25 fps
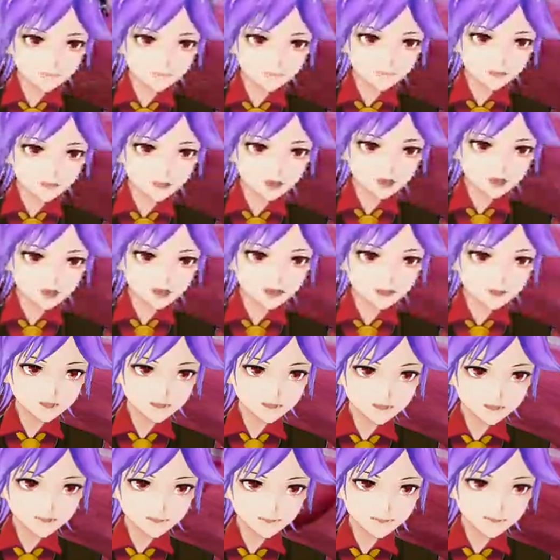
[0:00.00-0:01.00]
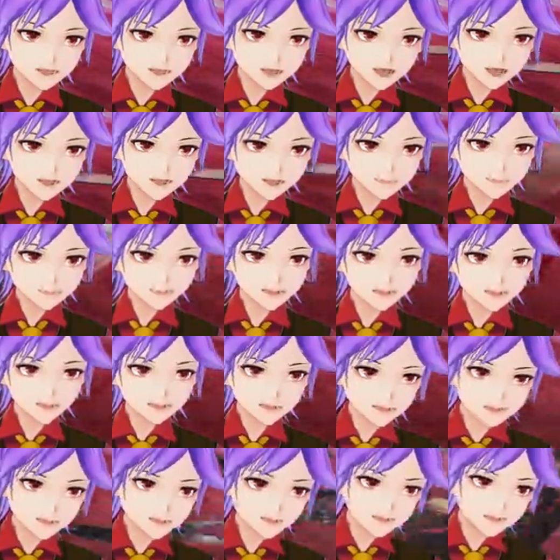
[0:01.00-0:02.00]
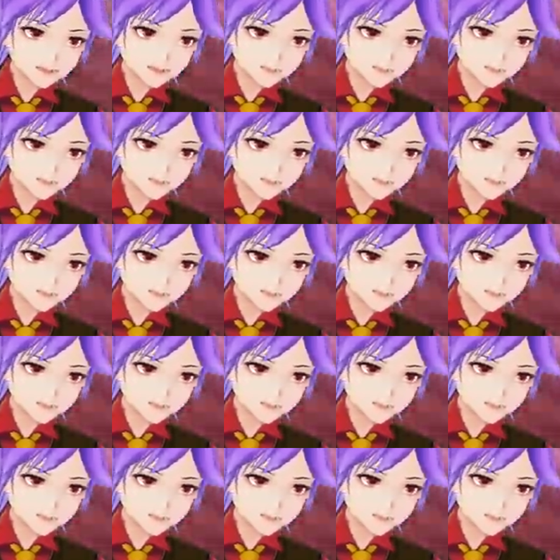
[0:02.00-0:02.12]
a good hit on the mask right there.